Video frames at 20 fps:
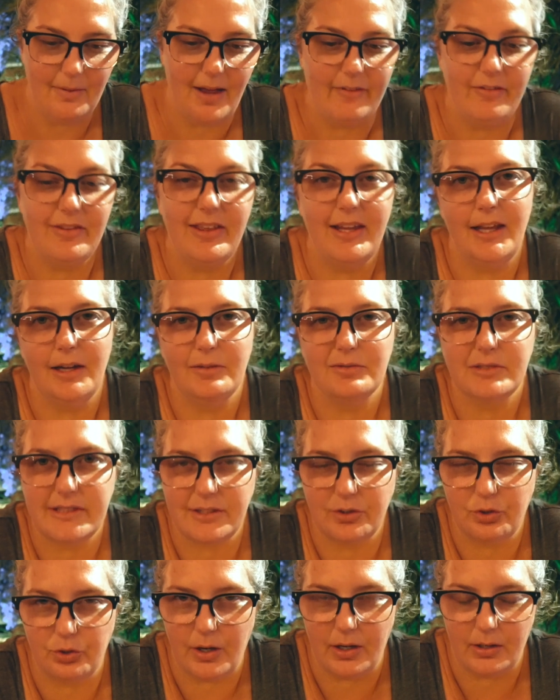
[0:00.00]
Everything here was
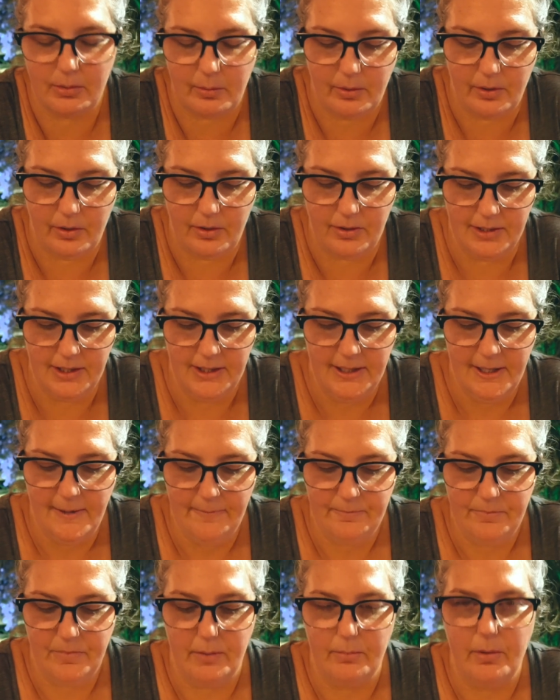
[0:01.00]
incredible.
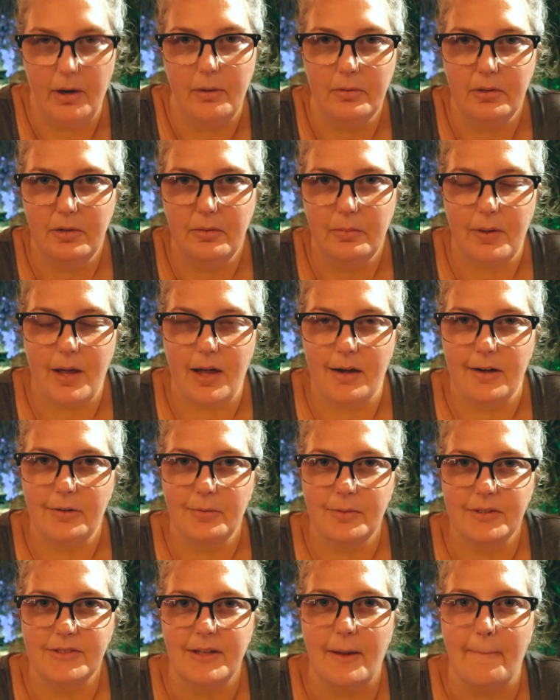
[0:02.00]
The barbecue platter
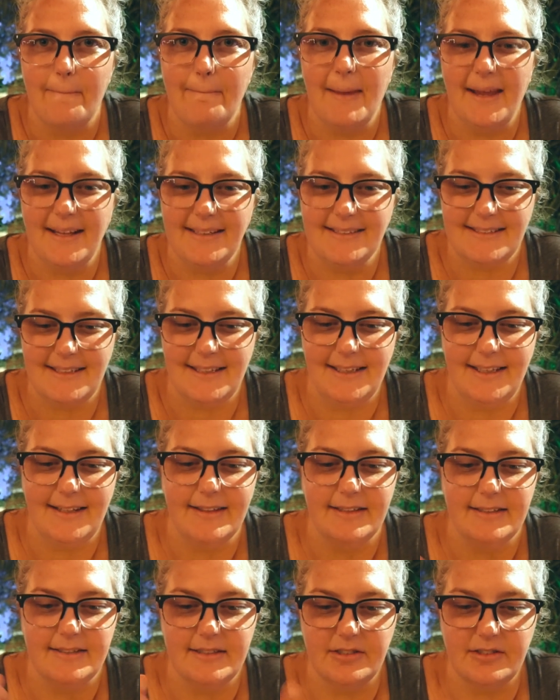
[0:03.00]
was amazing.
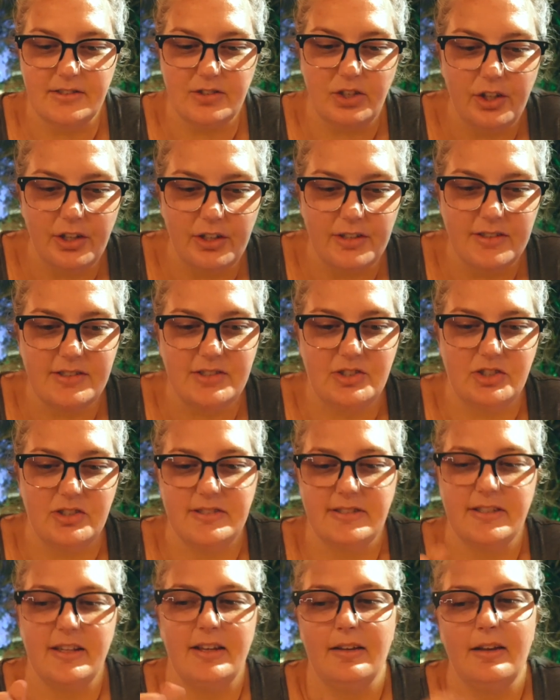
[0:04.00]
The desserts,
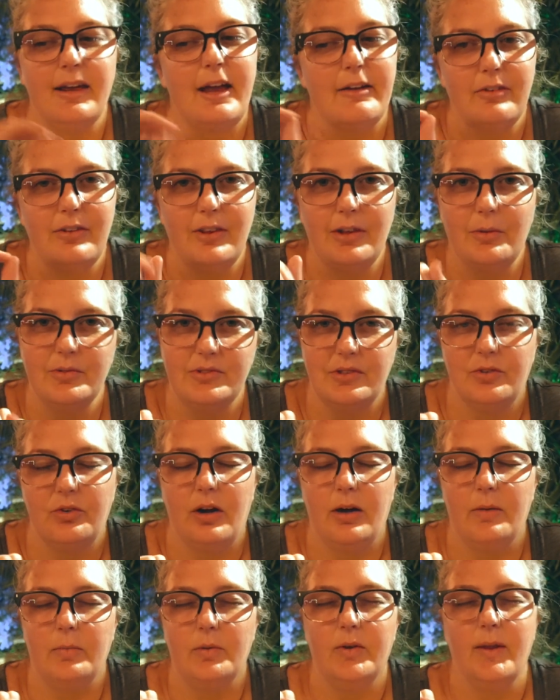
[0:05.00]
just like everything was
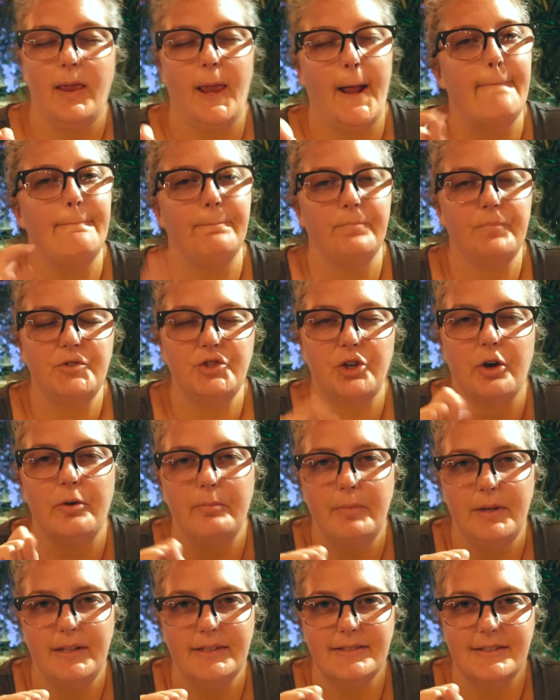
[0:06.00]
incredible. Don't
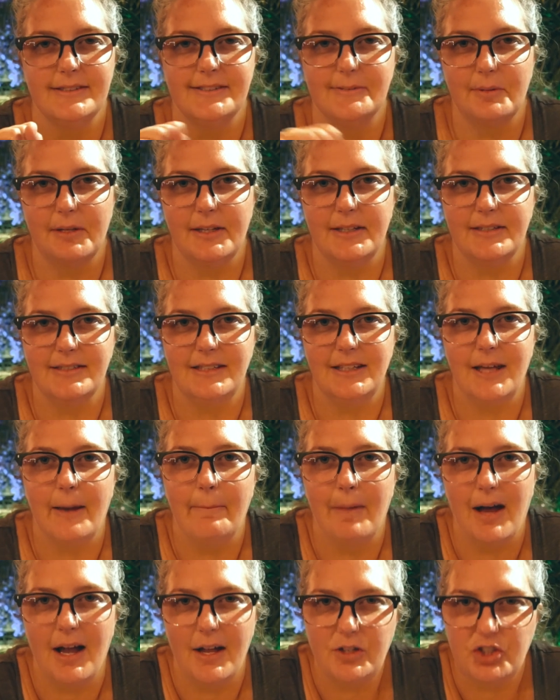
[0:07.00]
miss this place,
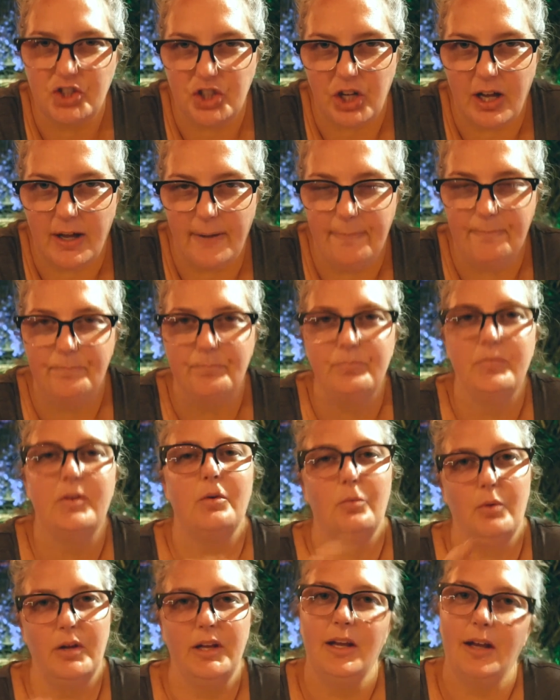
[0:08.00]
Yemanja,
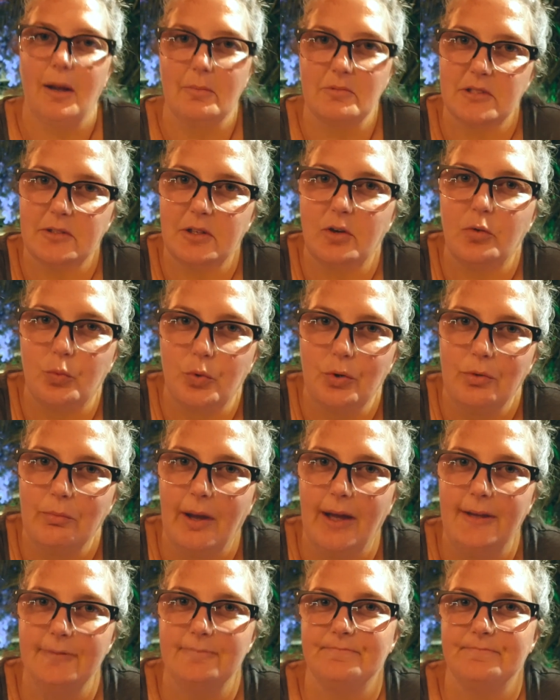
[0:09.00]
when you come to Aruba.